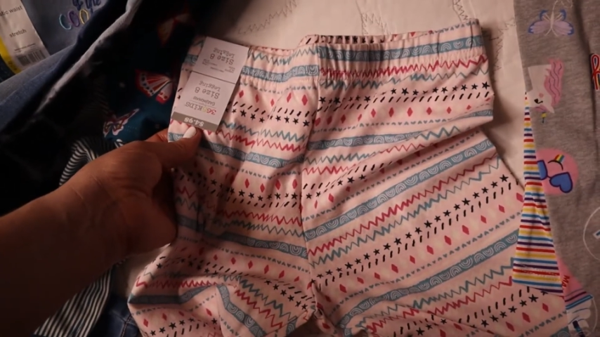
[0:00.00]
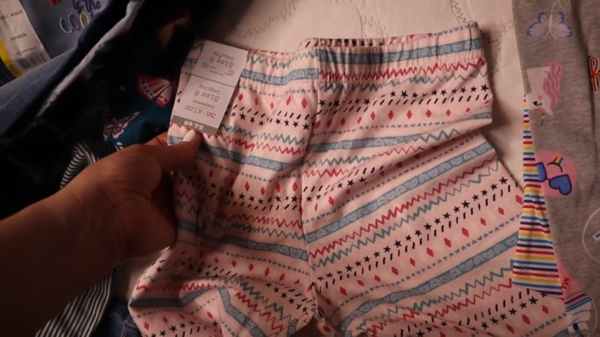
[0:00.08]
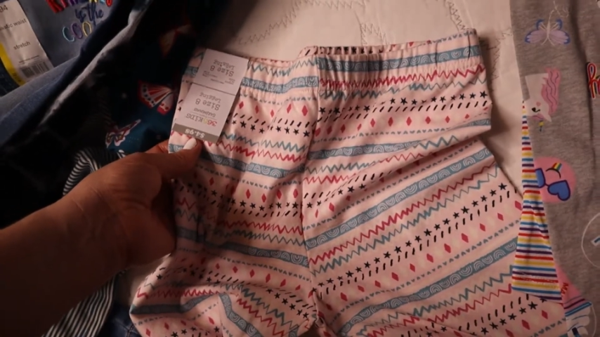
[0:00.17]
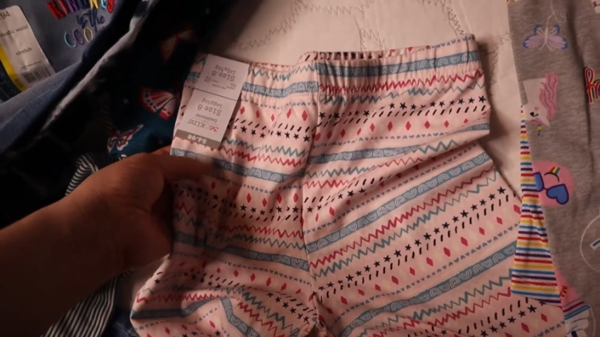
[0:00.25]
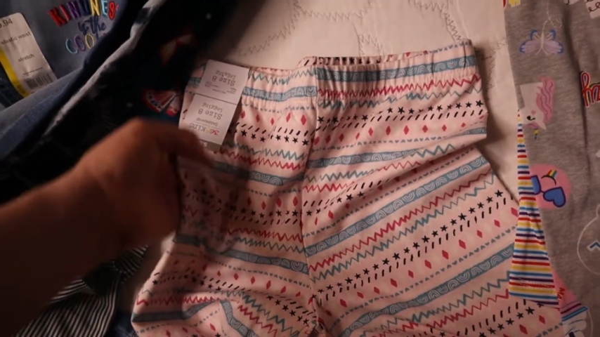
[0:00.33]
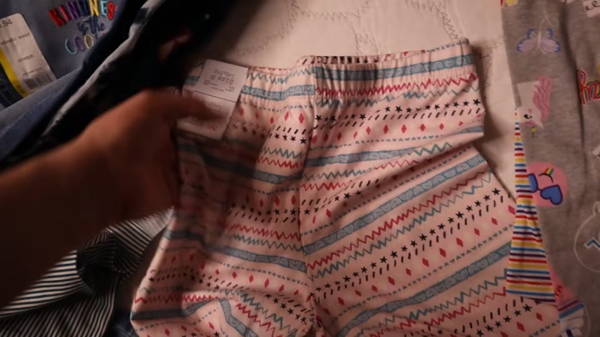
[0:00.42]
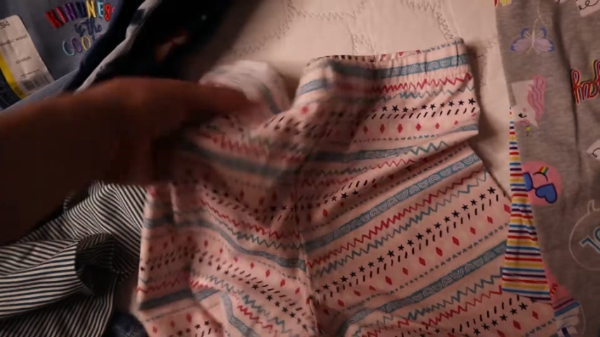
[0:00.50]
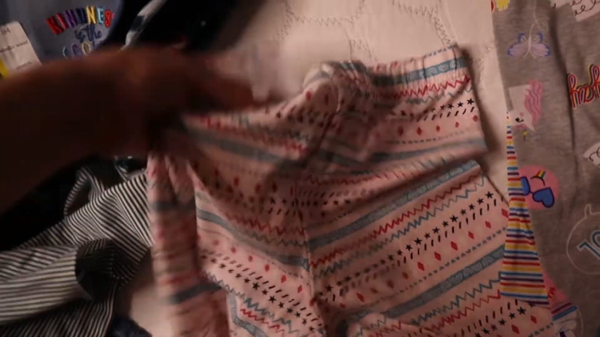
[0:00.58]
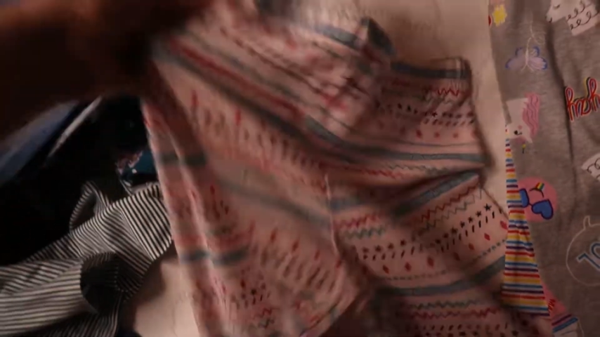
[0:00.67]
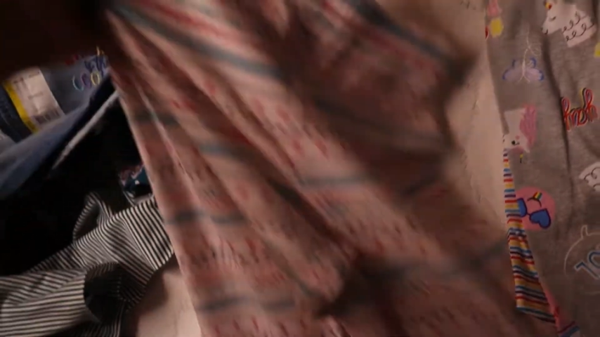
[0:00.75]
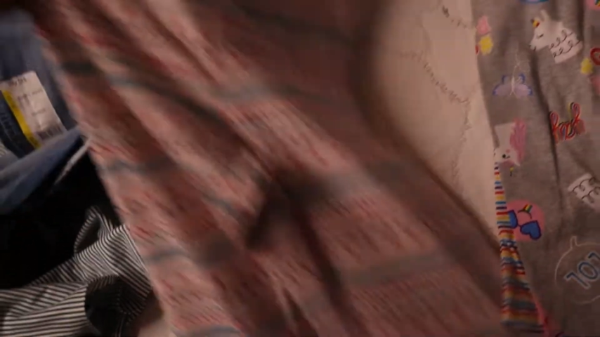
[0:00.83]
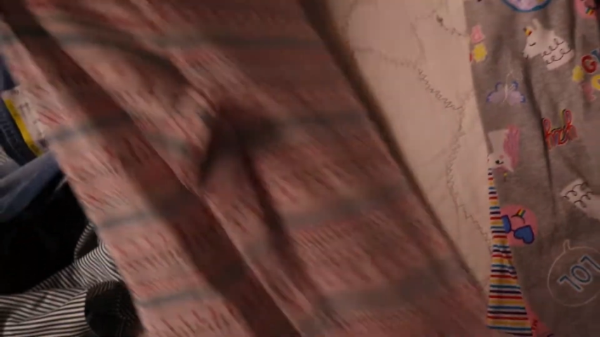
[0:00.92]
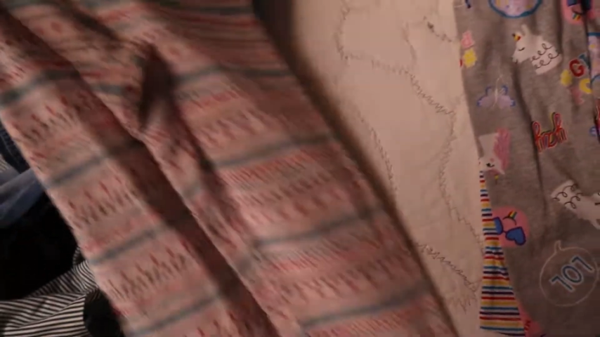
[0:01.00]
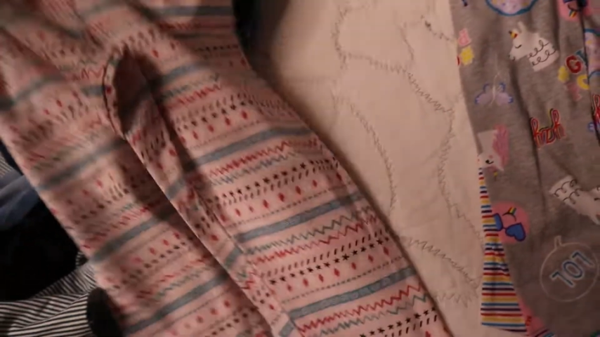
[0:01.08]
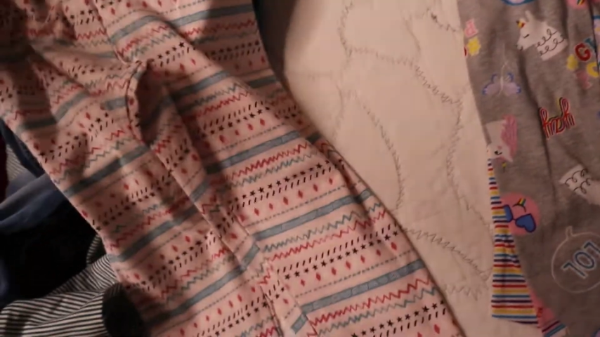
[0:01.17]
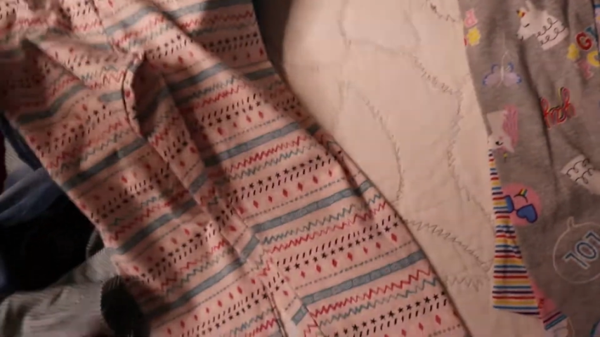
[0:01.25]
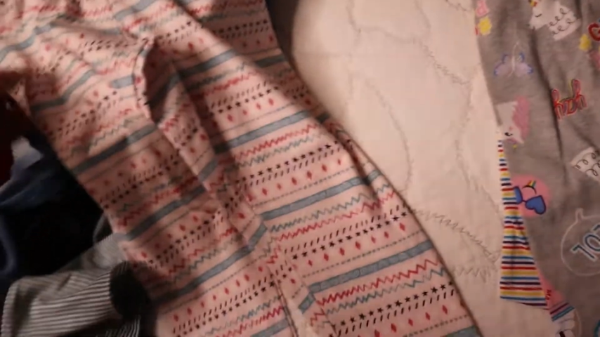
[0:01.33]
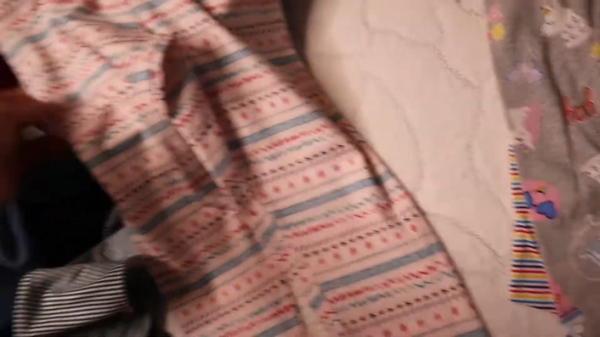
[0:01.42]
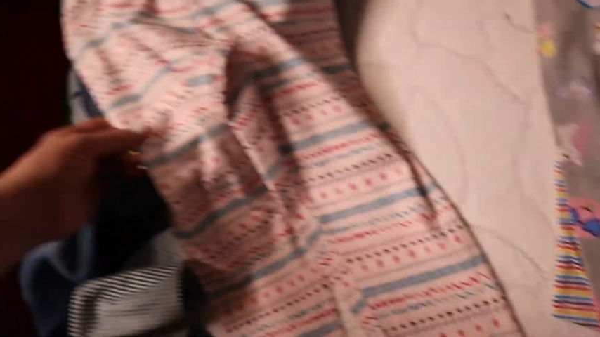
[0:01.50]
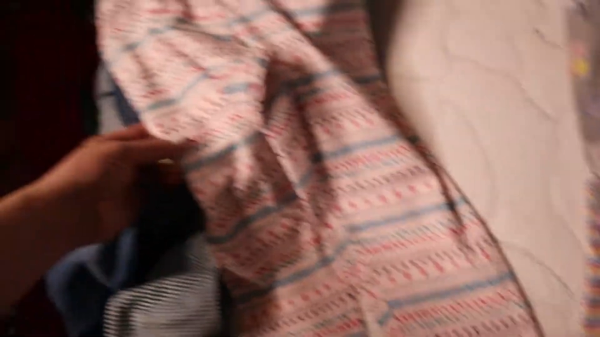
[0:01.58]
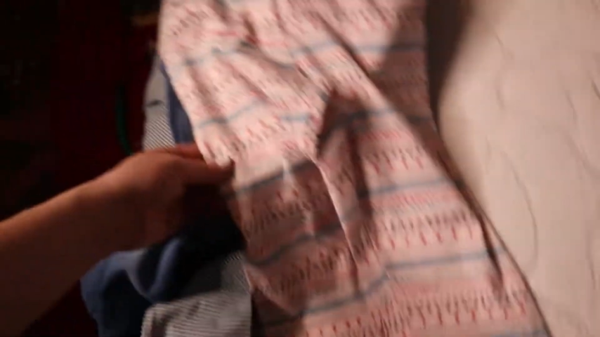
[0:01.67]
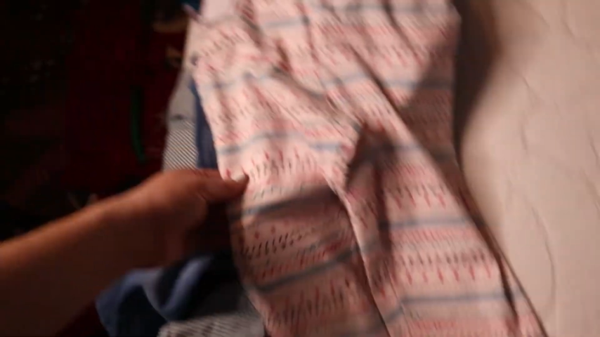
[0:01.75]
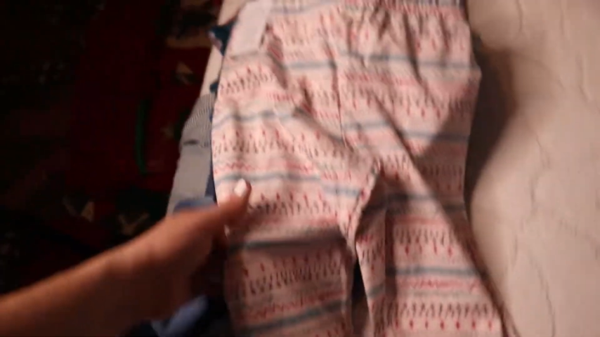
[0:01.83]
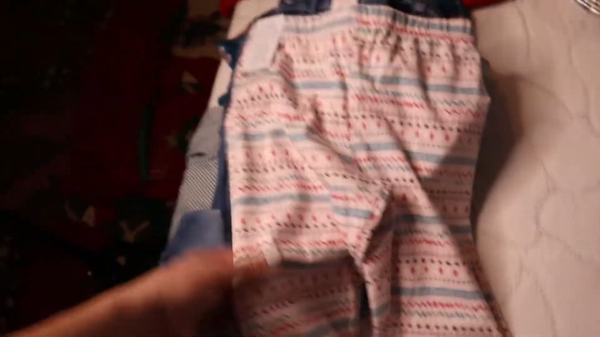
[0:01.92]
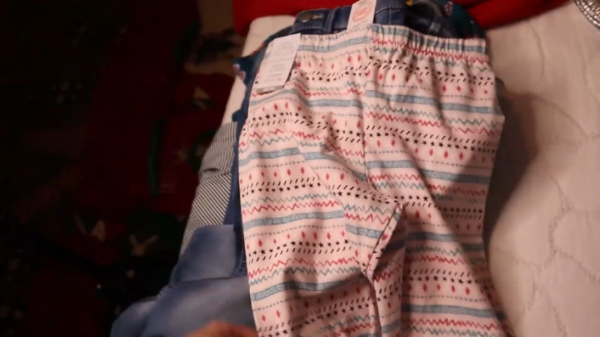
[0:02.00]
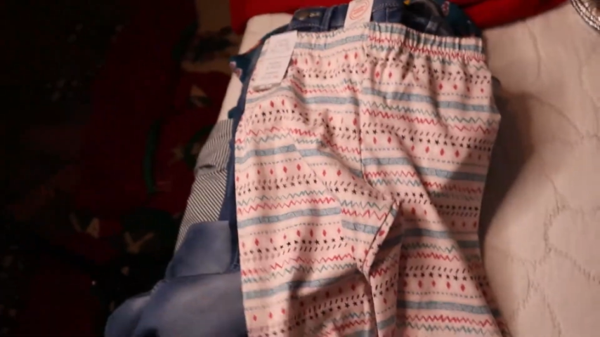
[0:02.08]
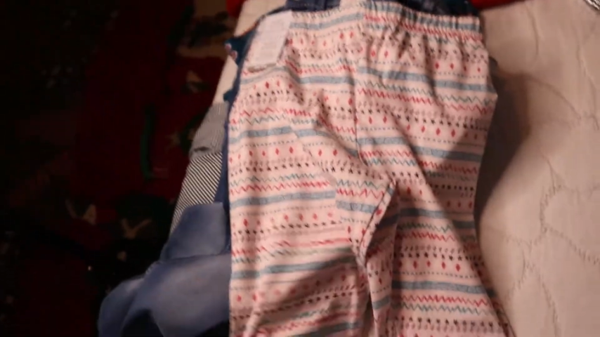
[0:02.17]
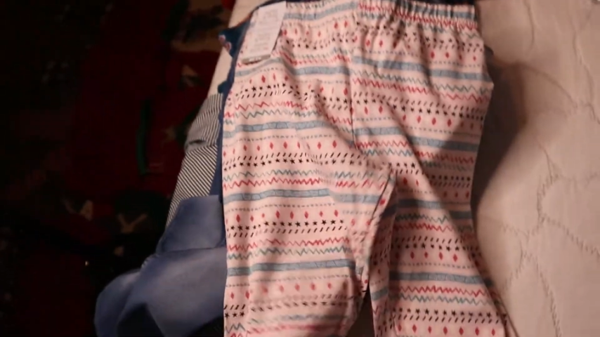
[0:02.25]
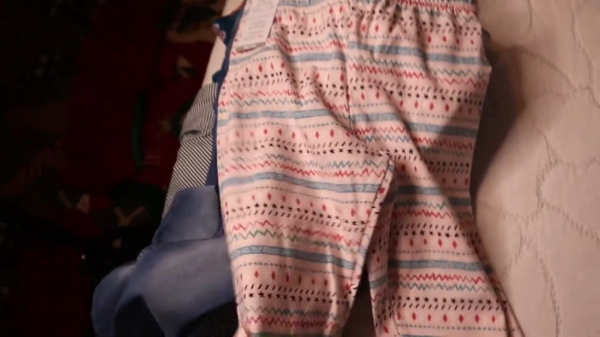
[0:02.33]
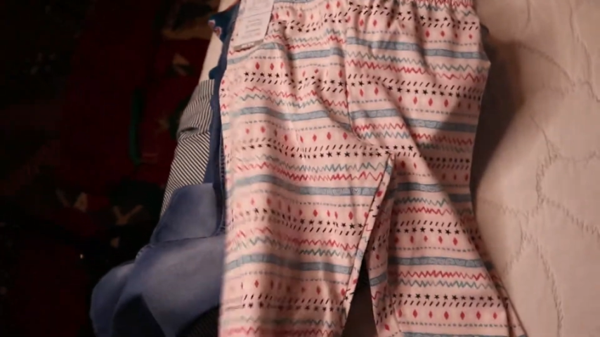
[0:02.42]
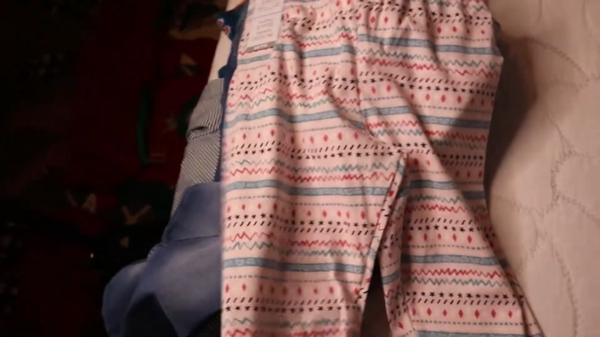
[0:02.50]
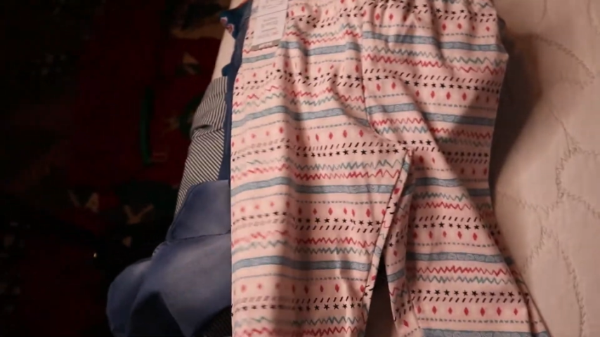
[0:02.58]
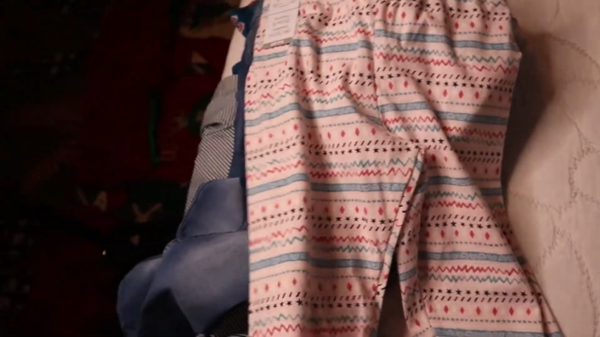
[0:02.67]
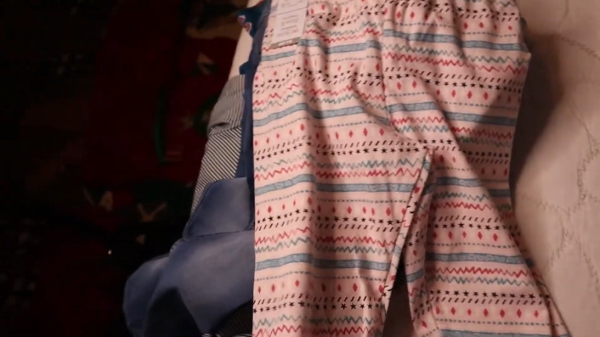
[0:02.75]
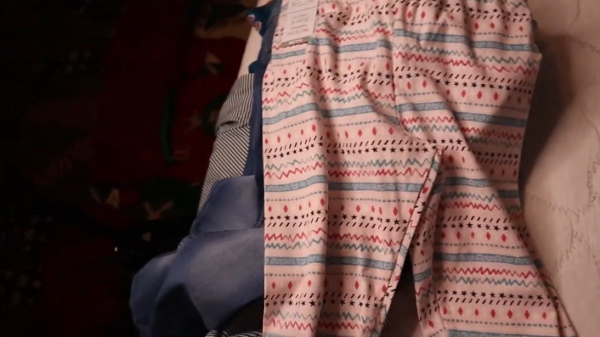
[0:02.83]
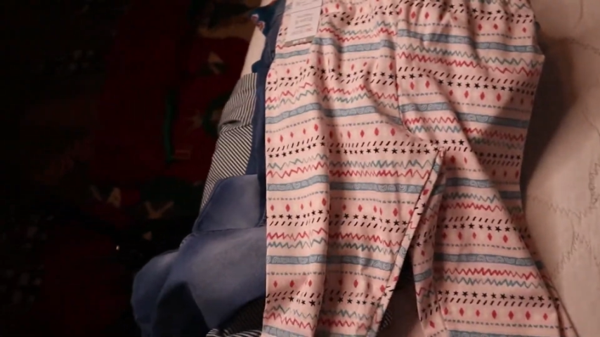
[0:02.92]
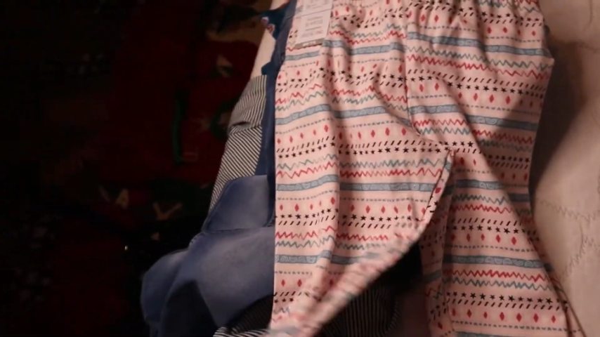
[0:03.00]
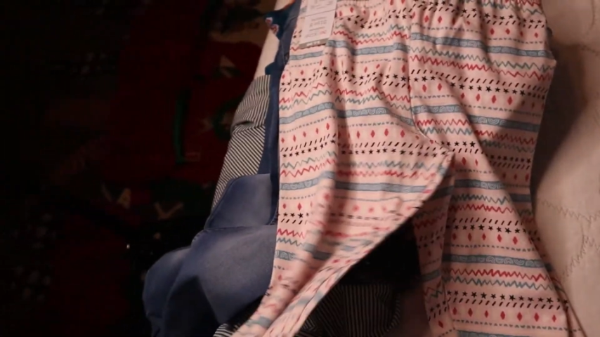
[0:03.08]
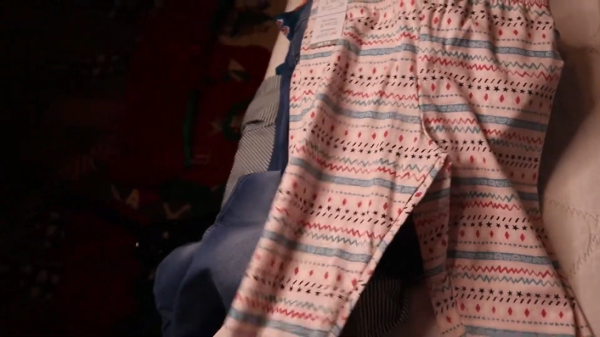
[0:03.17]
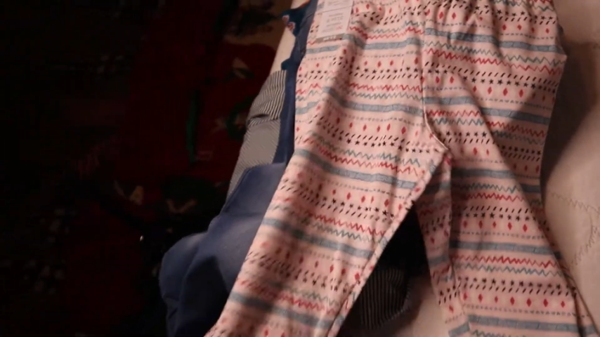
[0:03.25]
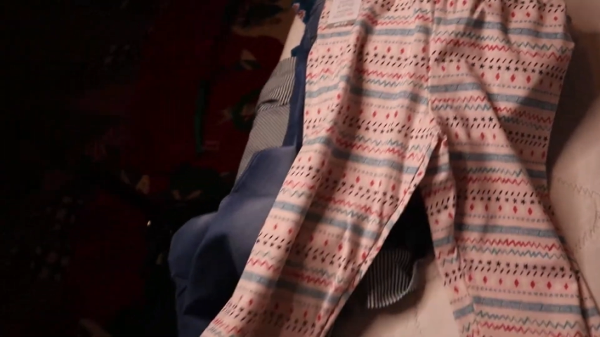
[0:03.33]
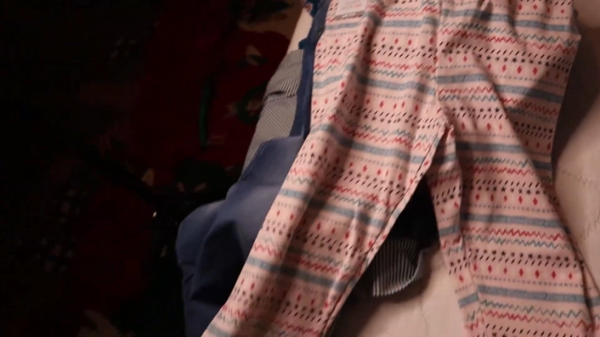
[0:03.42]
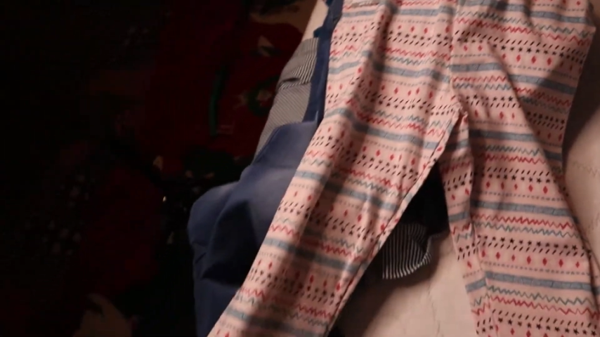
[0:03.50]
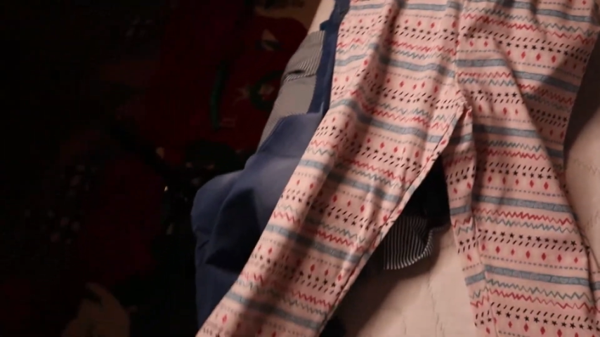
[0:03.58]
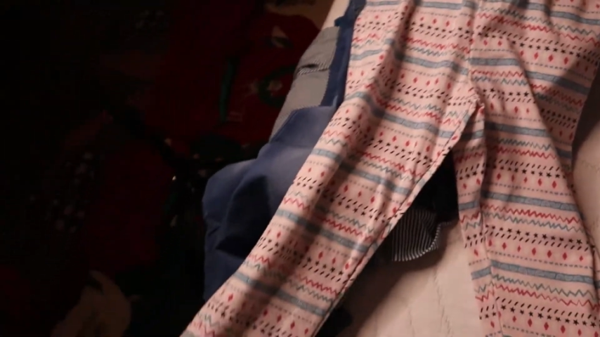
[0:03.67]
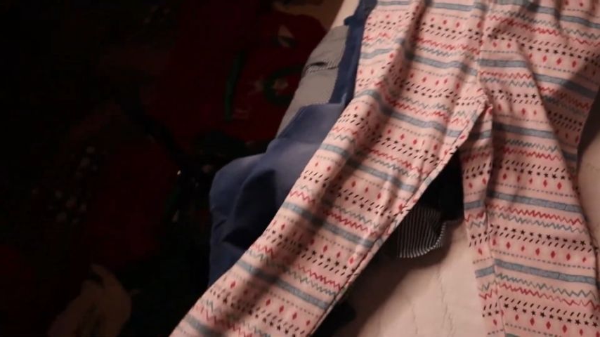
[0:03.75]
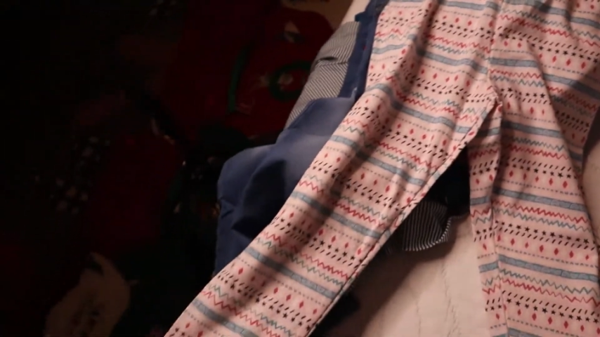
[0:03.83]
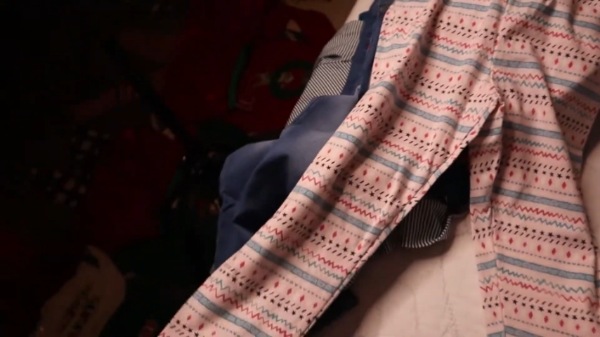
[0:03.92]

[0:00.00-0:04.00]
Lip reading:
Nobody's mouth can be seen.